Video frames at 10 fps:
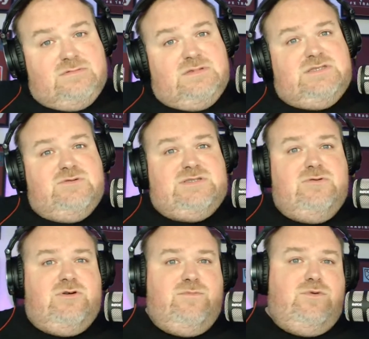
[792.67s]
until
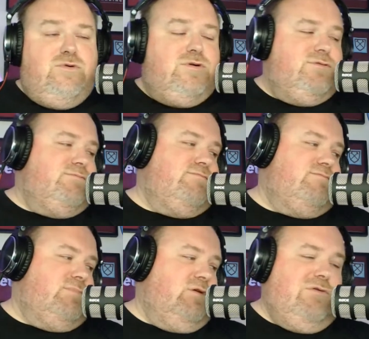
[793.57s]
Silkenborg,
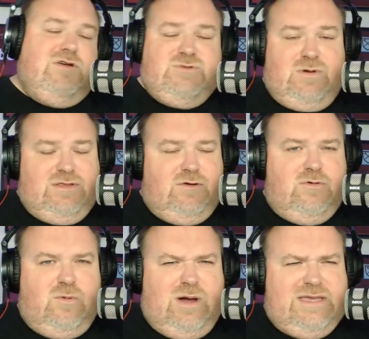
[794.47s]
who lost 1-0
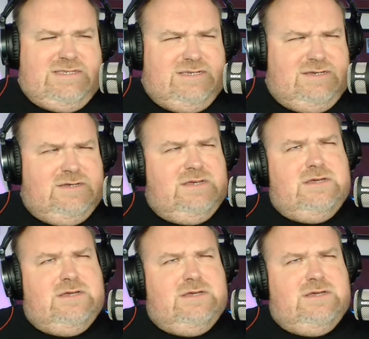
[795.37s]
away to